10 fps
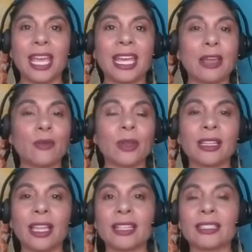And I
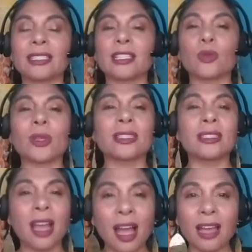realized this was
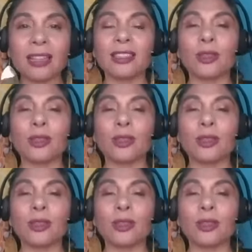not